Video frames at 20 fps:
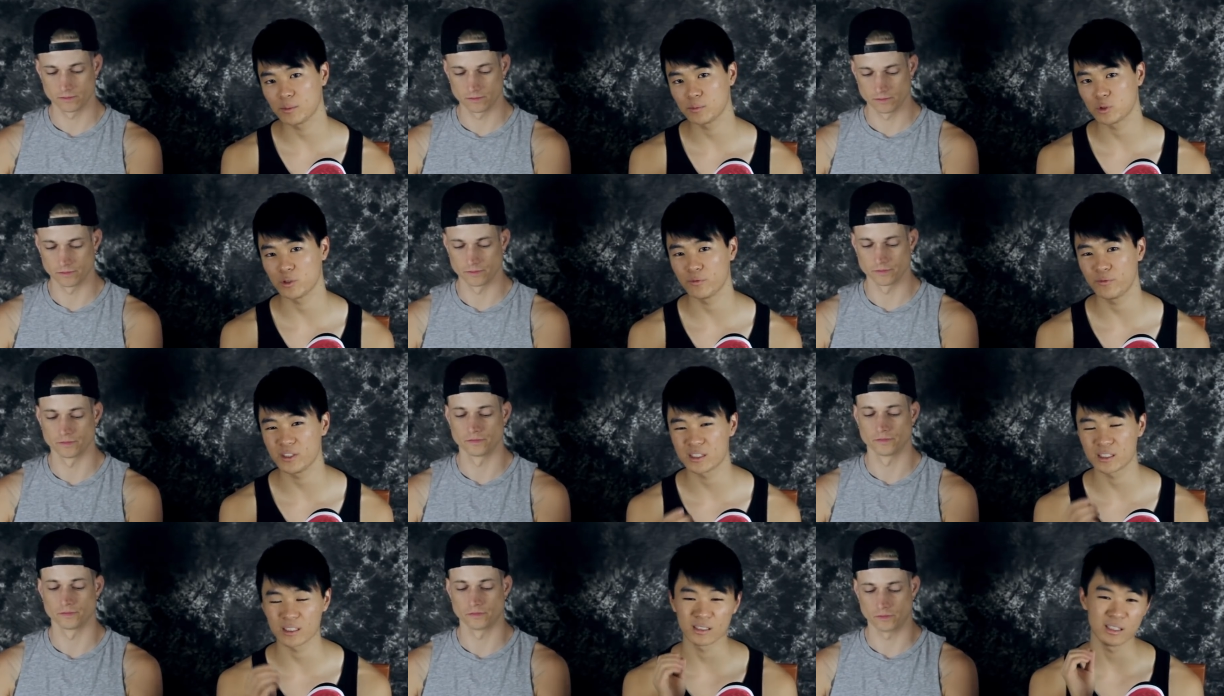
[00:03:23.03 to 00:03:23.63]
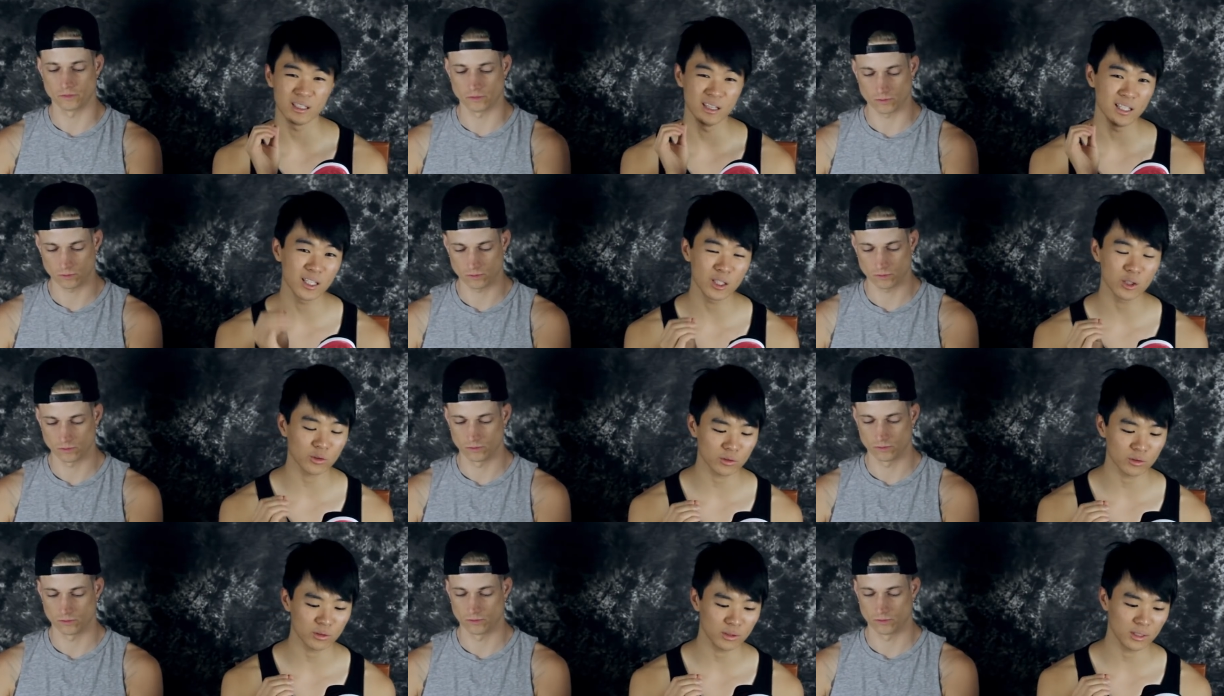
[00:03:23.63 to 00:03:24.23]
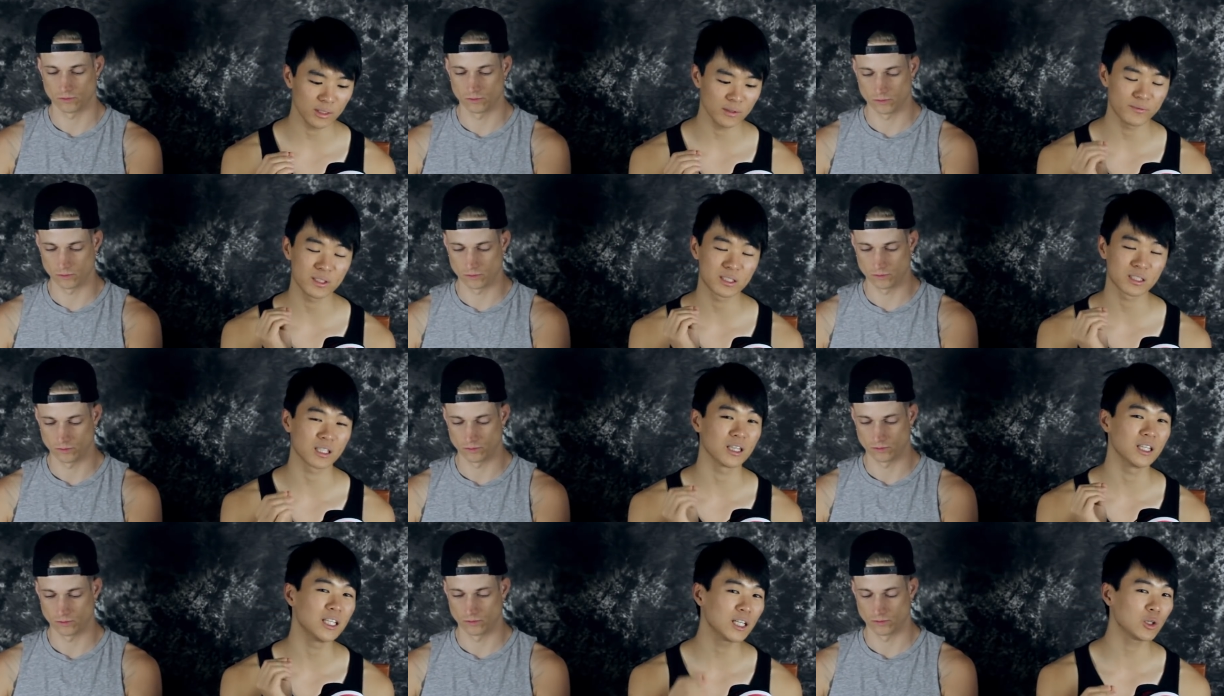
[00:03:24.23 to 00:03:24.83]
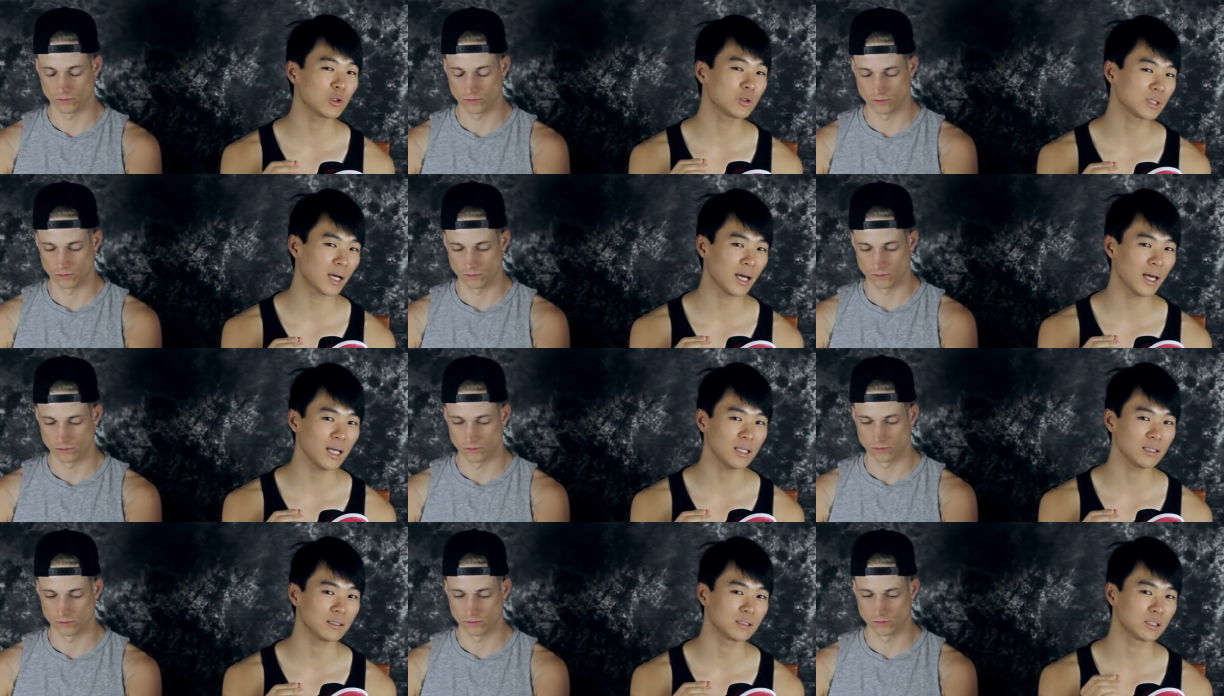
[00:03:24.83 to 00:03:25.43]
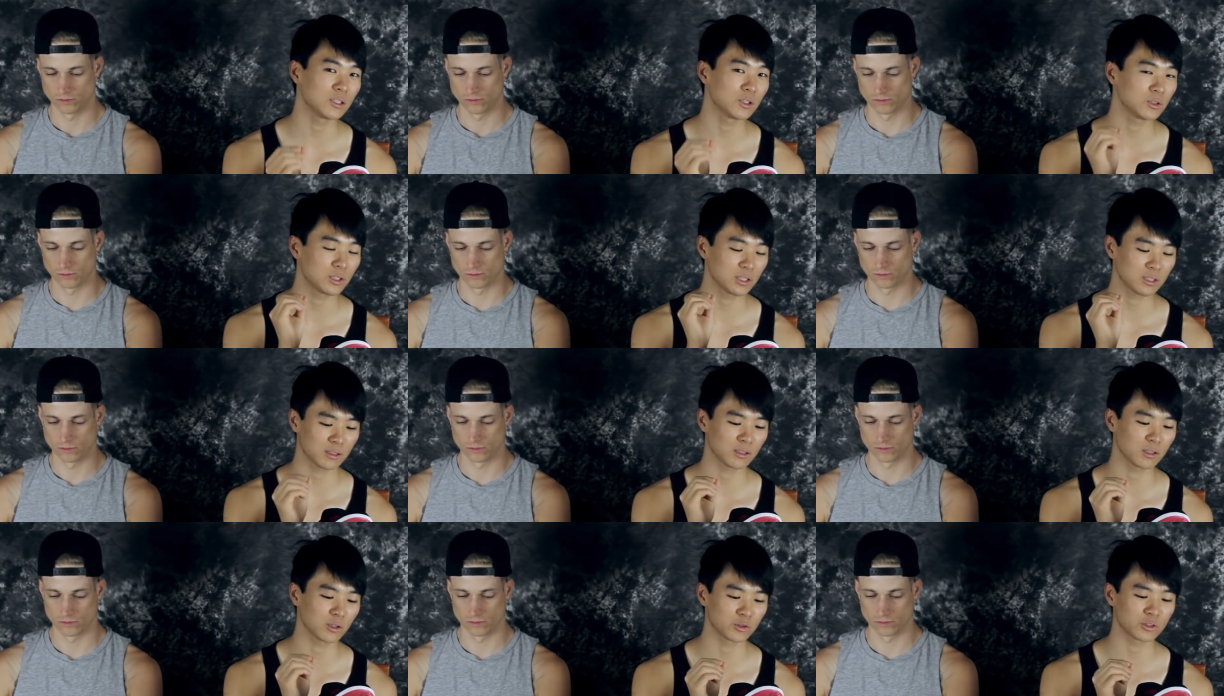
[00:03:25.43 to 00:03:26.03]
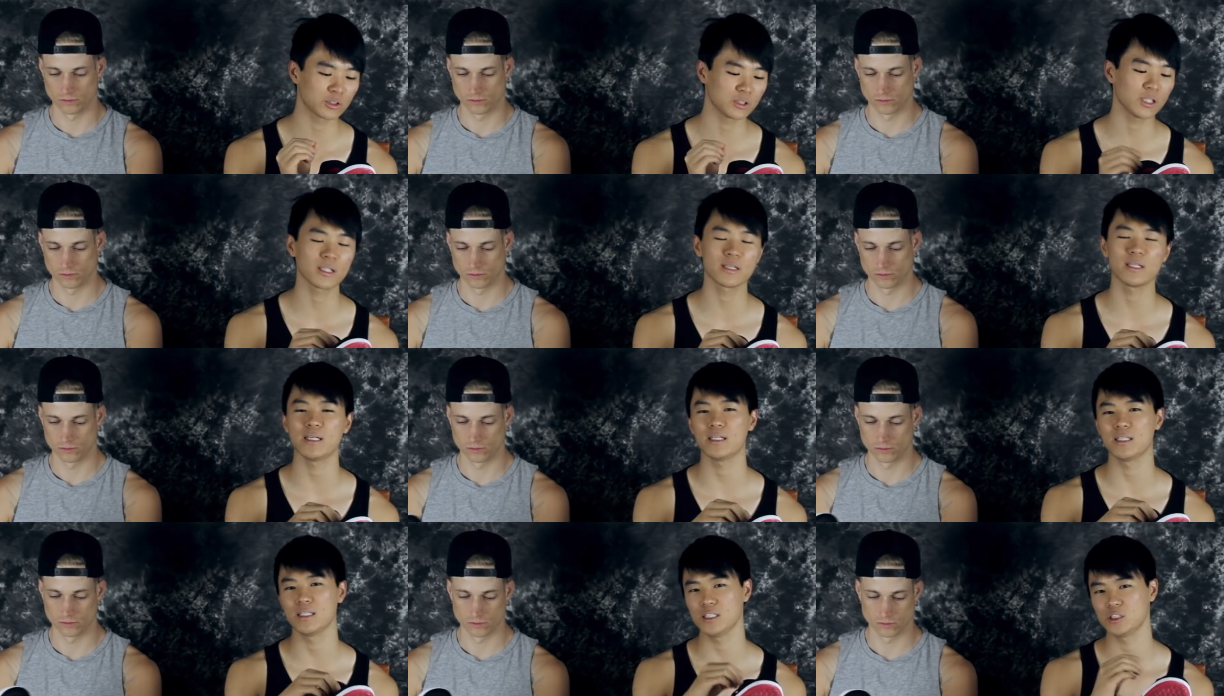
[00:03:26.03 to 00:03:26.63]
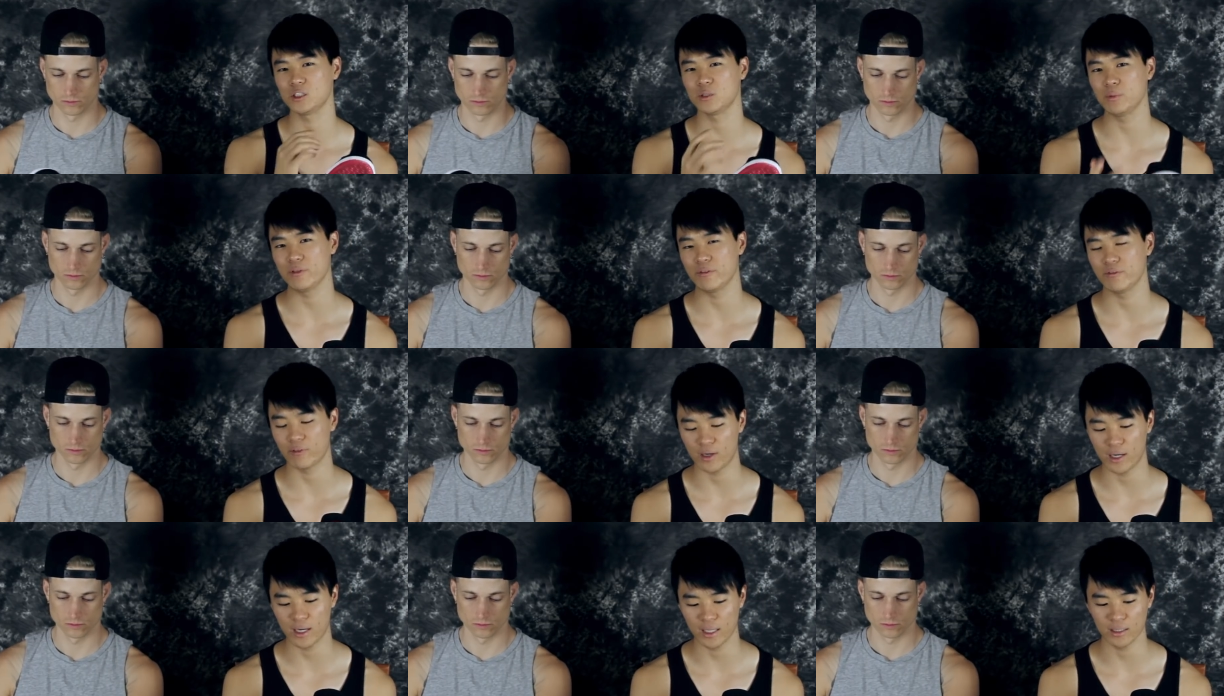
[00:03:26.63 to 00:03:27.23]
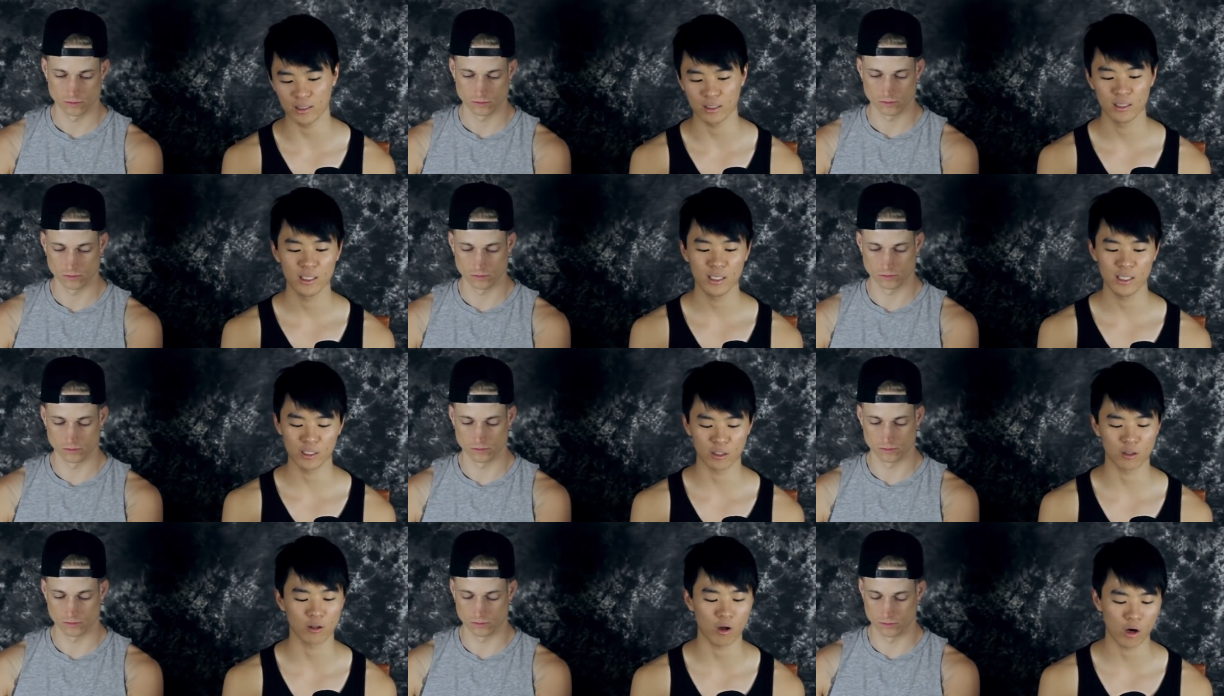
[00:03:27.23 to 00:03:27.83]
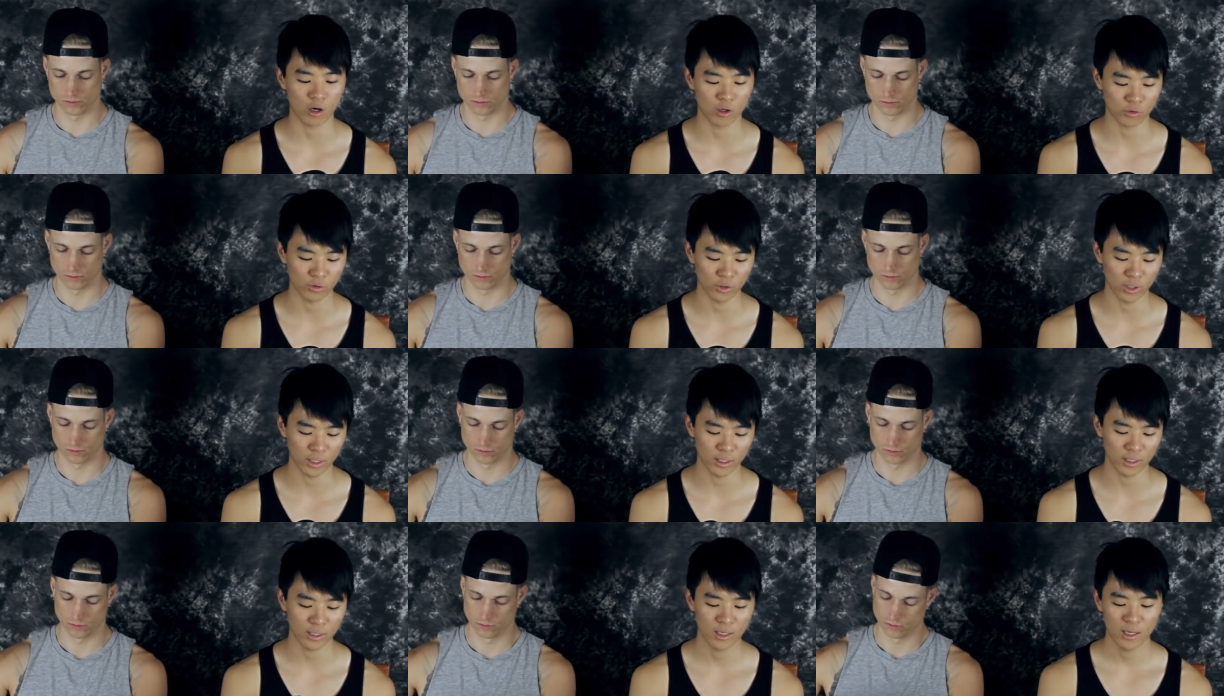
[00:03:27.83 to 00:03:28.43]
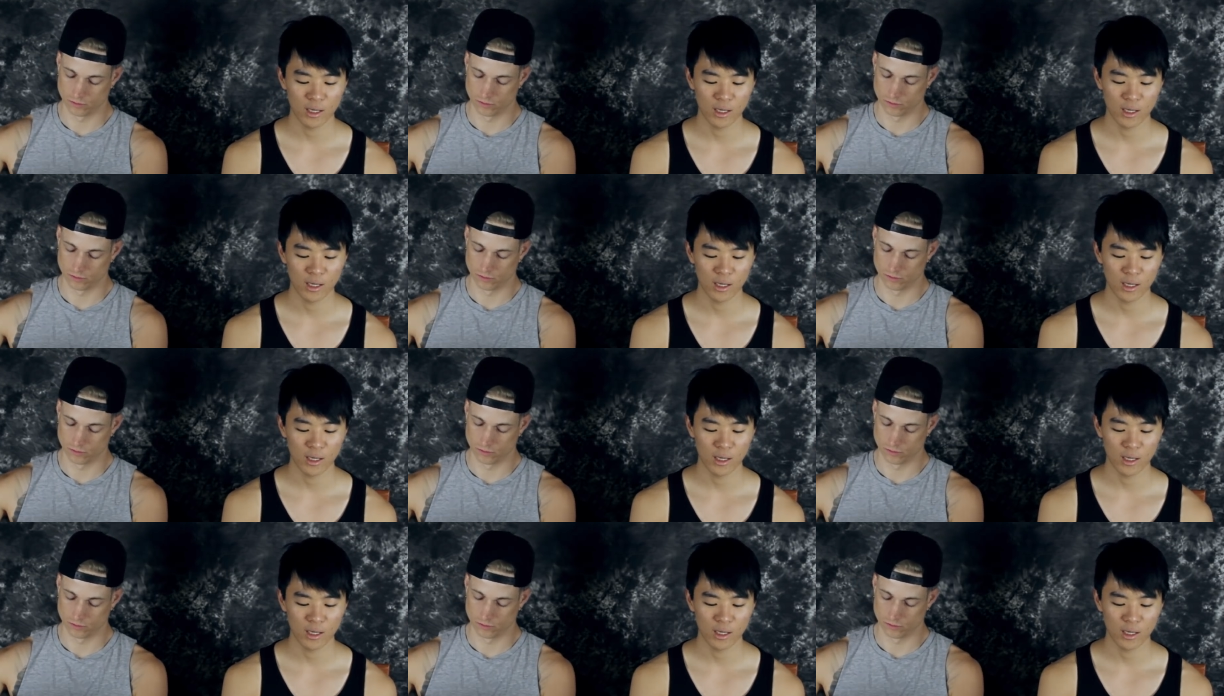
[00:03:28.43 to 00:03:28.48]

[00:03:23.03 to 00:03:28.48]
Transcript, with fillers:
Speaker 1: So if it's a little, if it's a little tight, you know, just a little snug, then it should be fine mm -hmm. in the mm-hmm. long run.